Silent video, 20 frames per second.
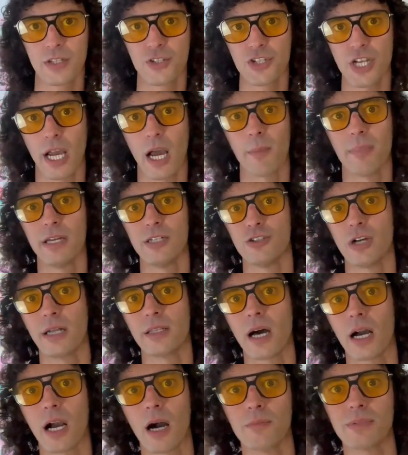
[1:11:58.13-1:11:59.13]
Check out
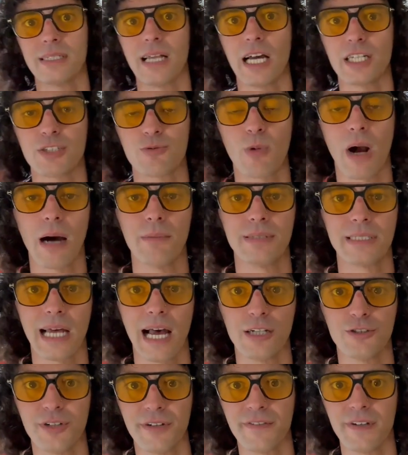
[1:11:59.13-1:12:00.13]
patreon.com slash
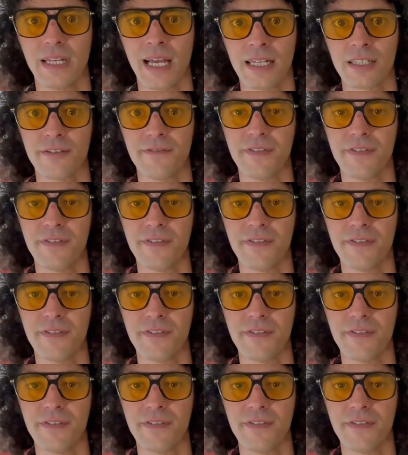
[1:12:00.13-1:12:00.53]
robsadri if you'd like to